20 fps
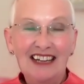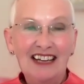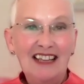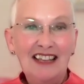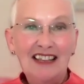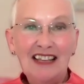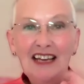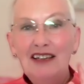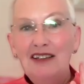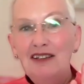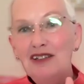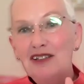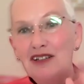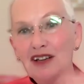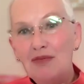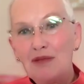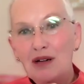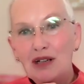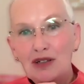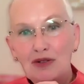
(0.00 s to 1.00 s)
Thank you so
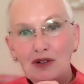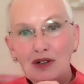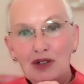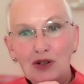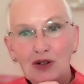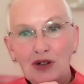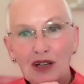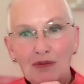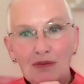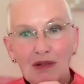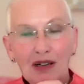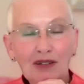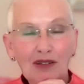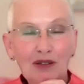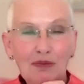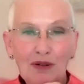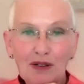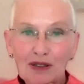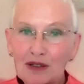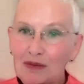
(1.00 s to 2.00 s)
much for joining me on the
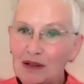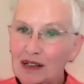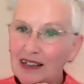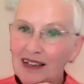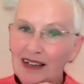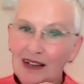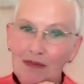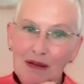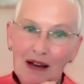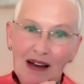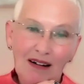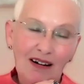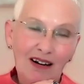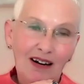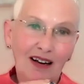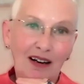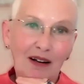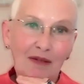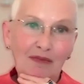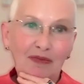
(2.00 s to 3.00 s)
Possibility
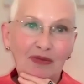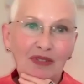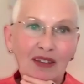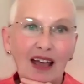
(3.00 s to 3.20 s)
Paradigm.